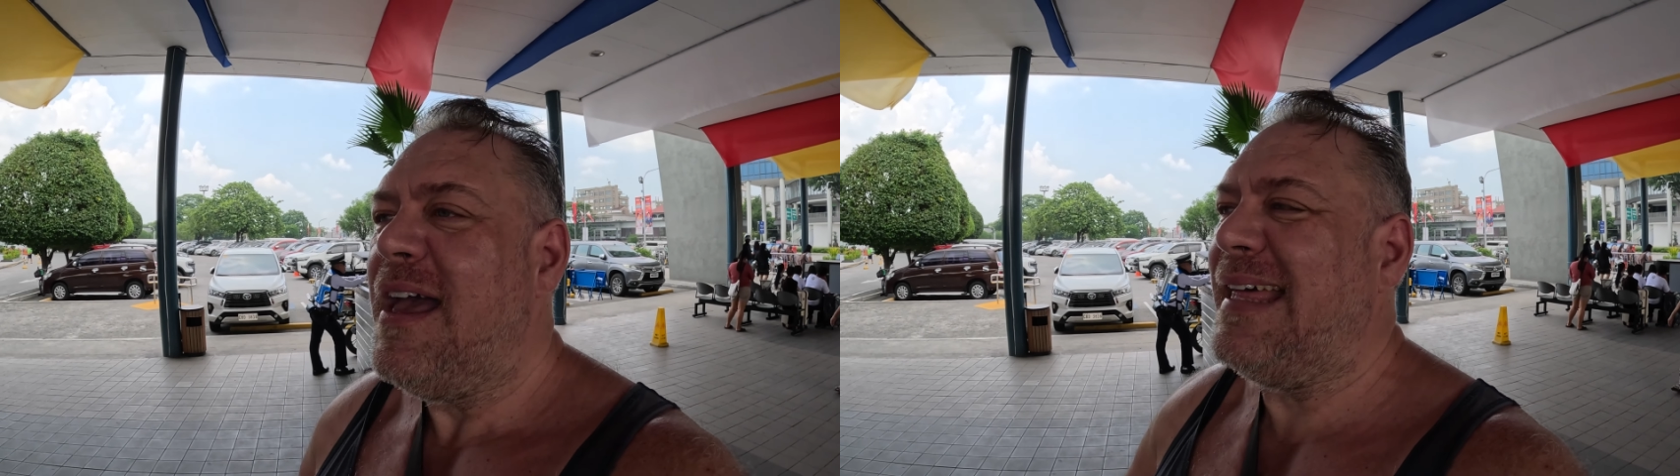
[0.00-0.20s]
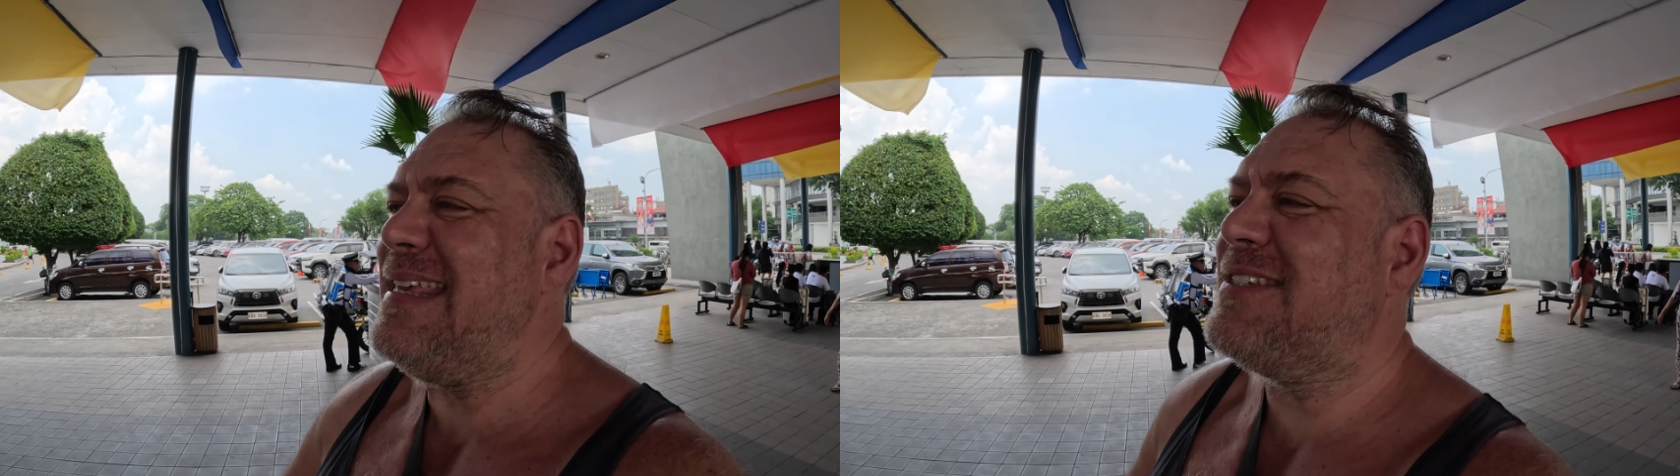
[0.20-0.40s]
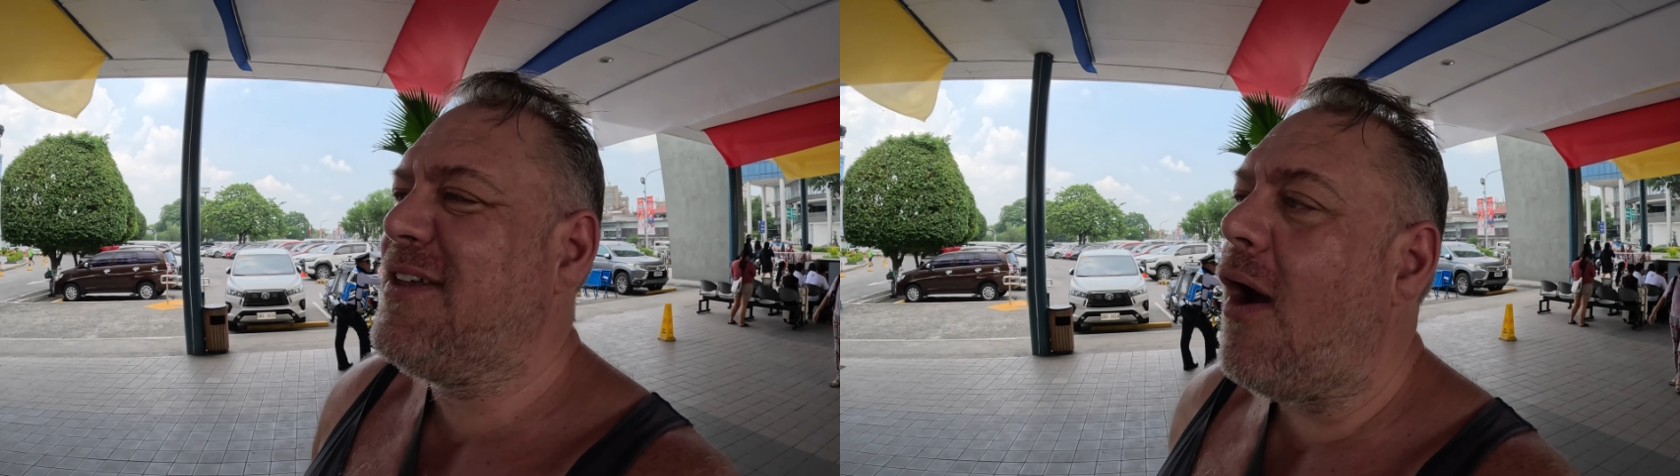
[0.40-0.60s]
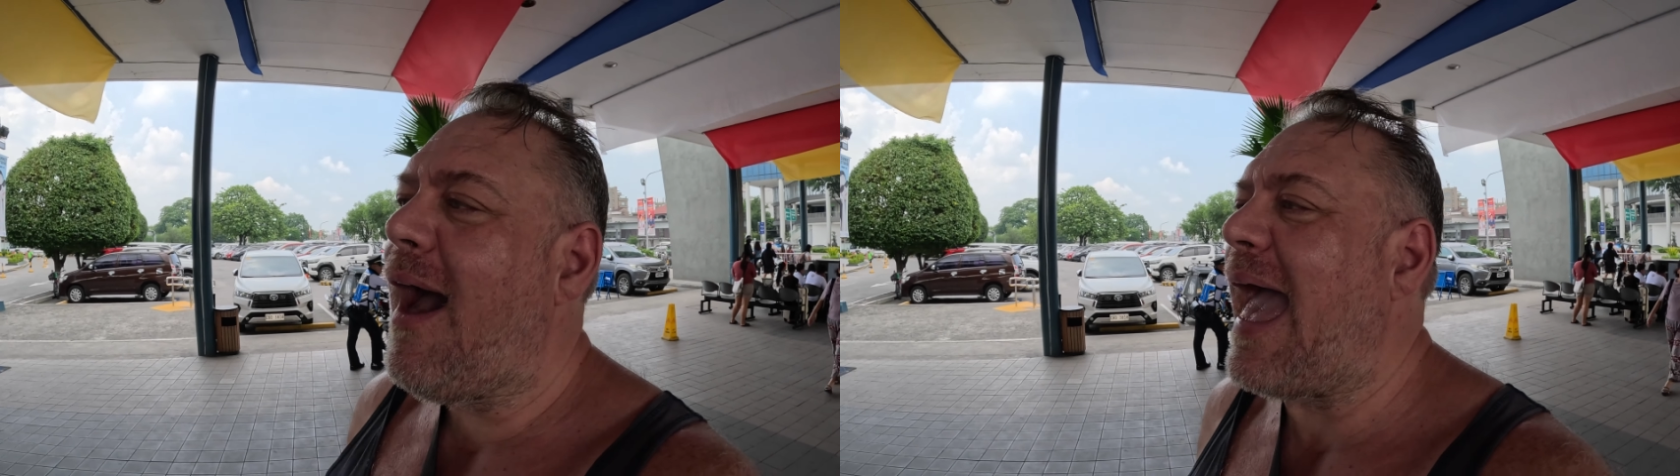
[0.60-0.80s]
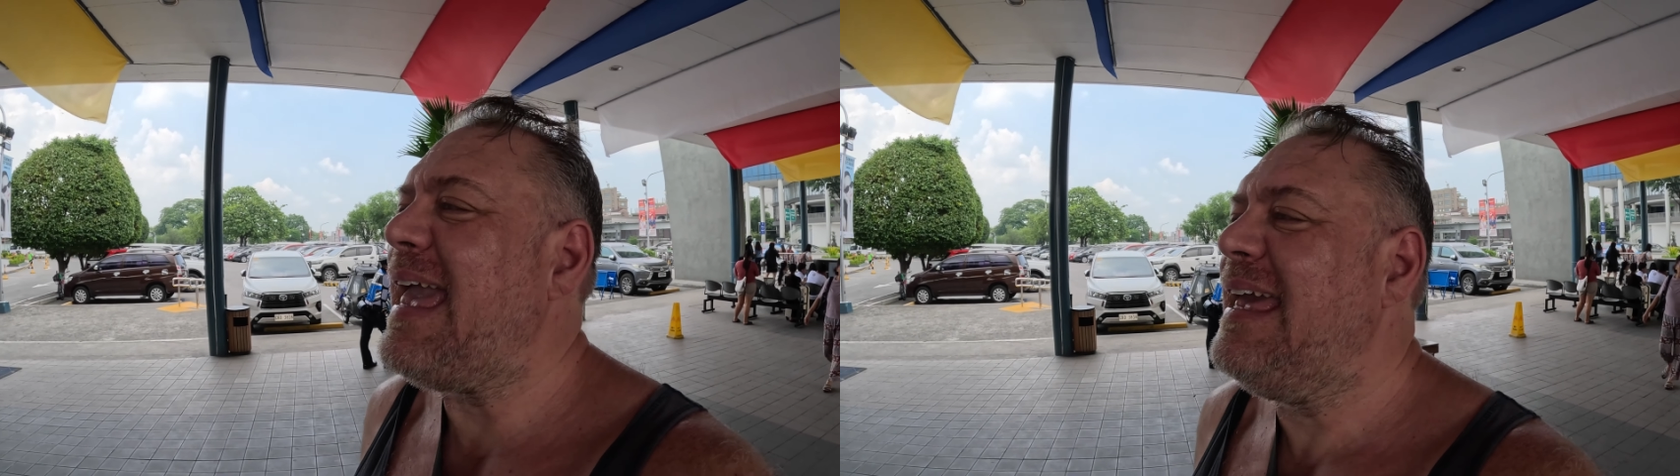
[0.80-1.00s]
And this
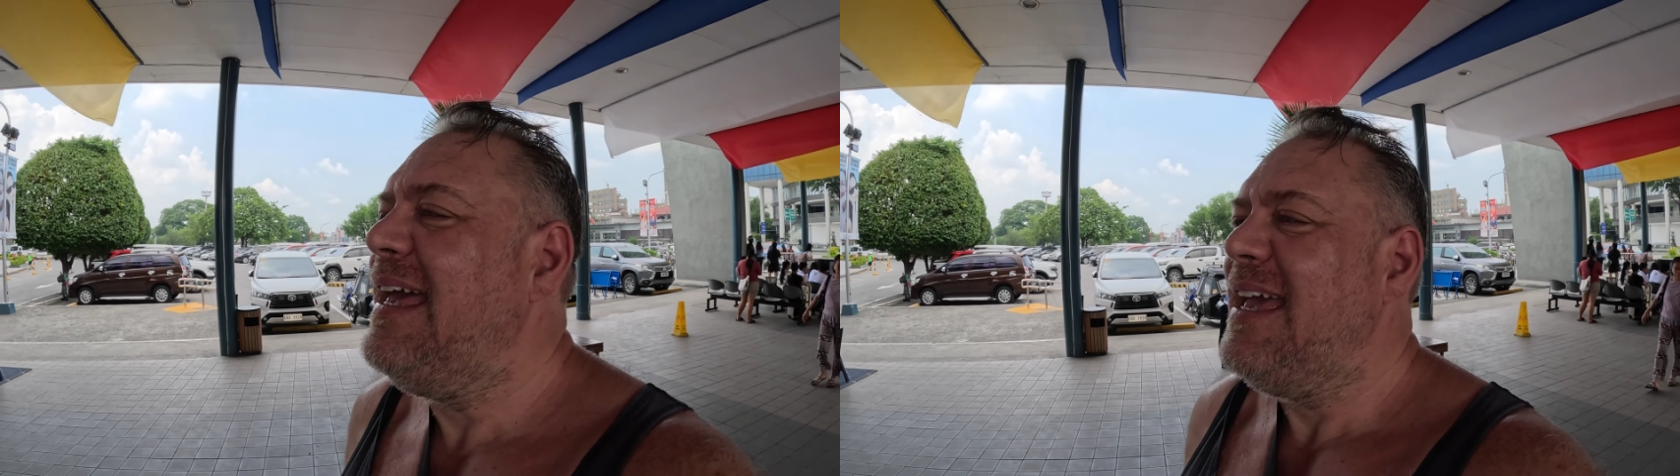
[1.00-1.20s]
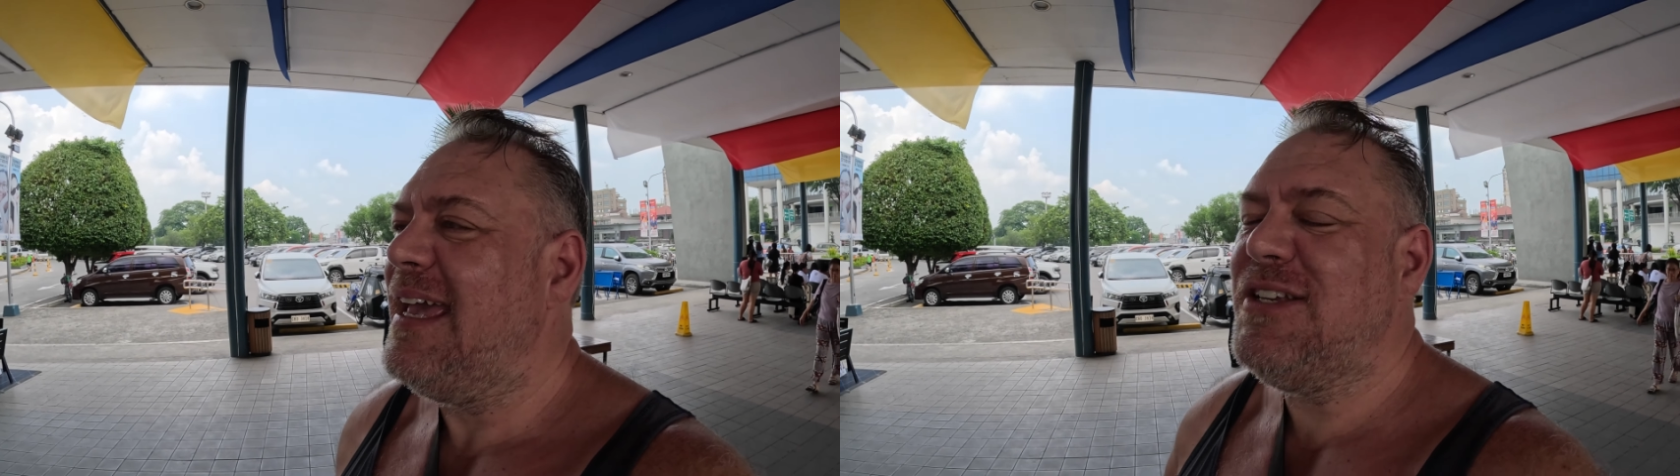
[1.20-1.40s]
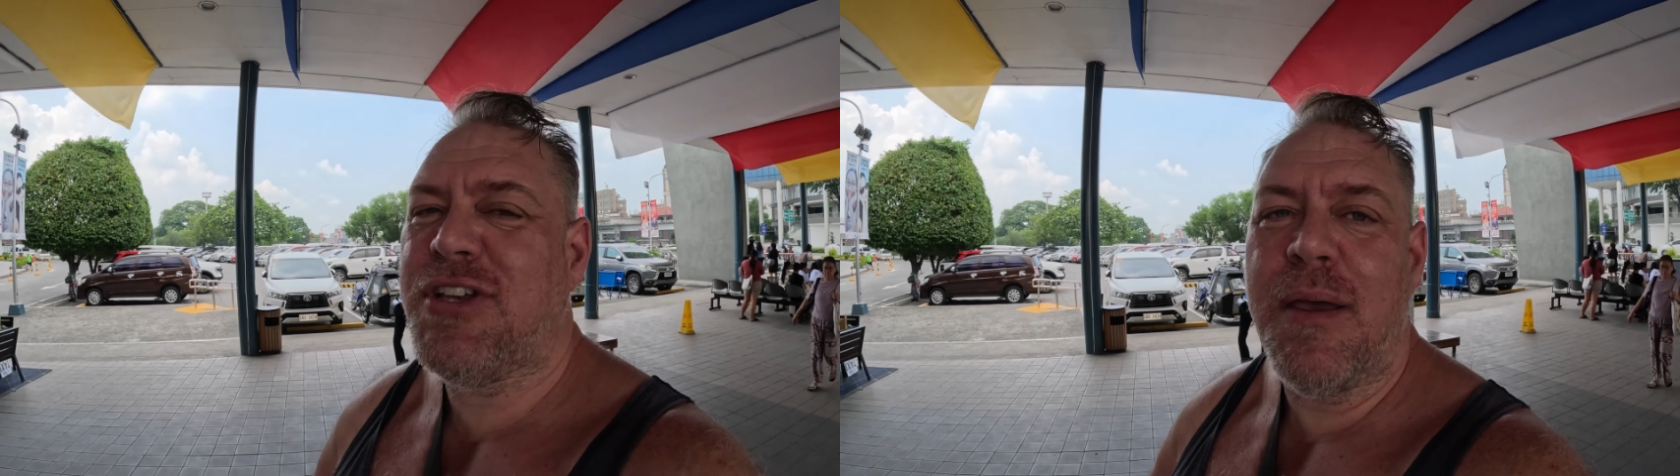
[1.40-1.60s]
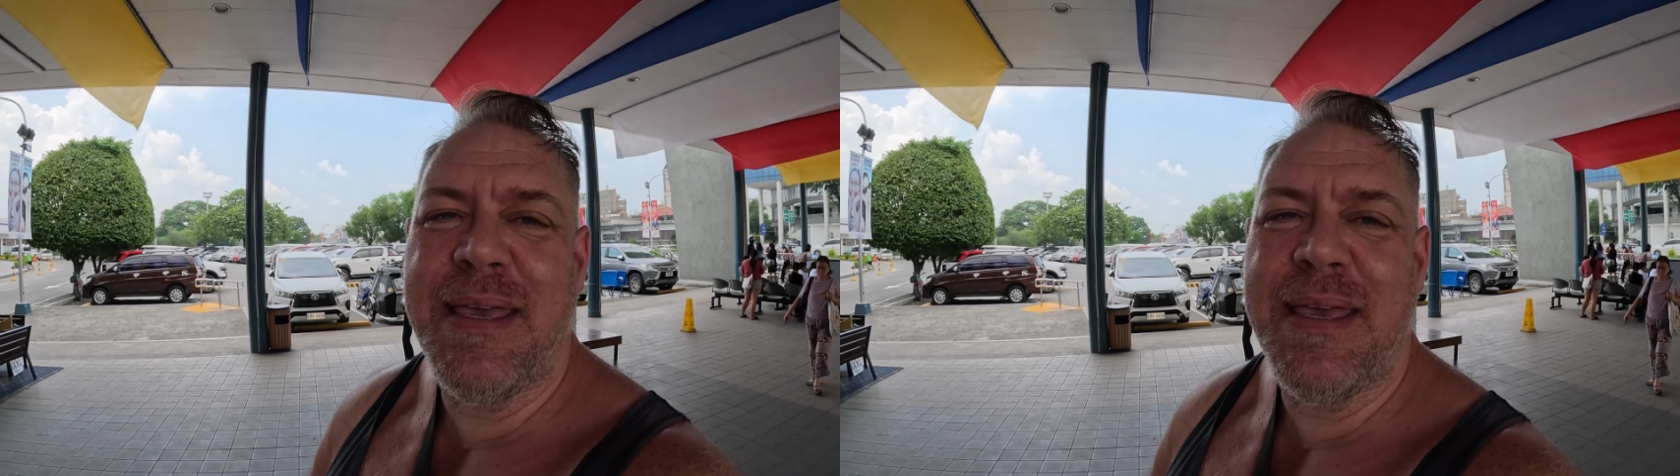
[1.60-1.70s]
guy, he showed me